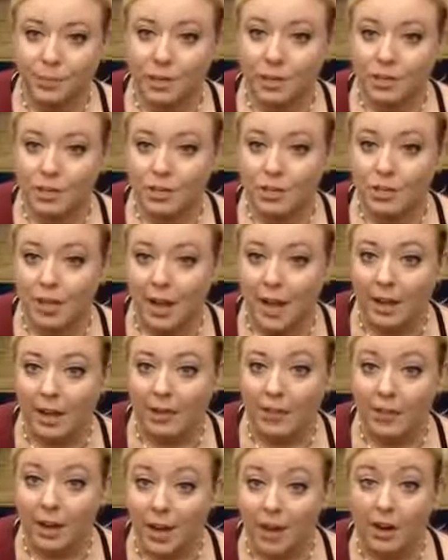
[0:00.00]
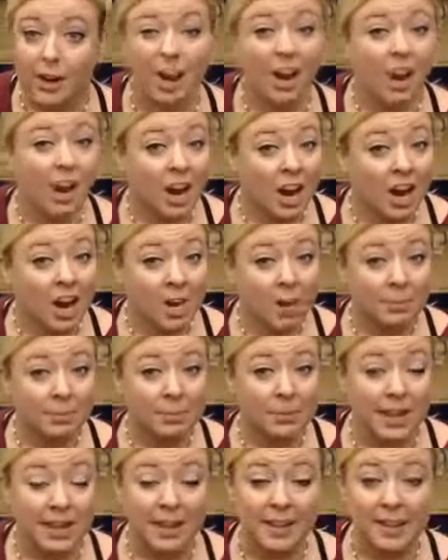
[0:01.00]
Jack thought a harp
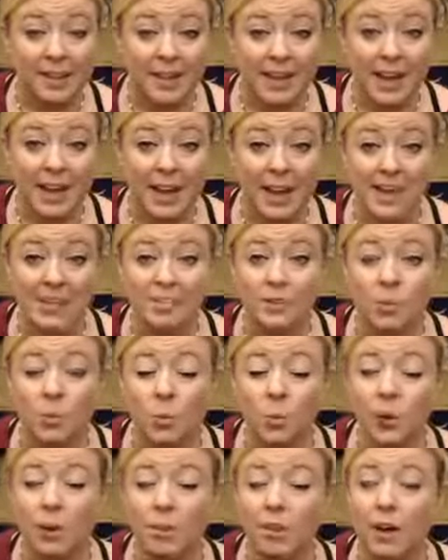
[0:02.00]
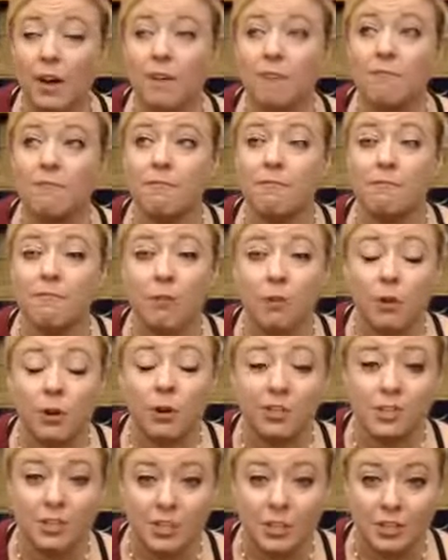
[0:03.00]
like that is worth a
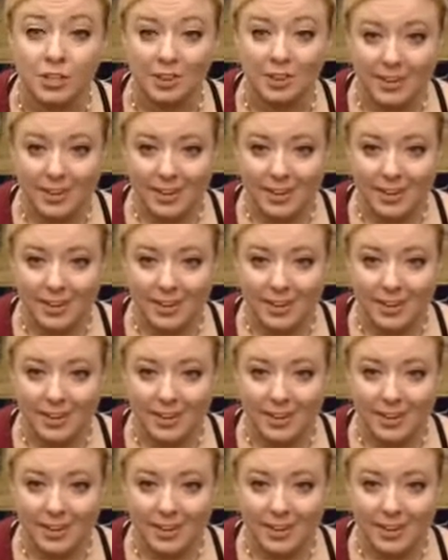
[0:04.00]
fortune.